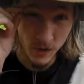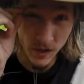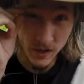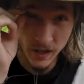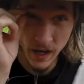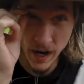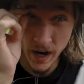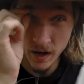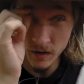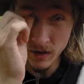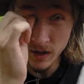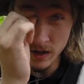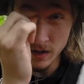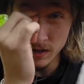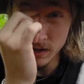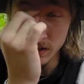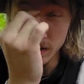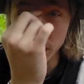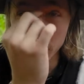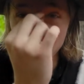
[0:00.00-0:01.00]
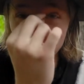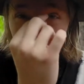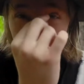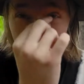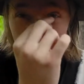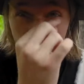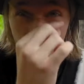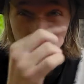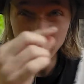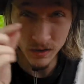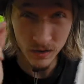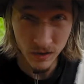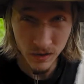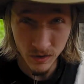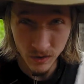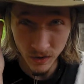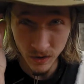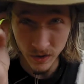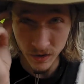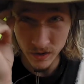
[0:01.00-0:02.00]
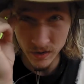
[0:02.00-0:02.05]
this hair right here, look at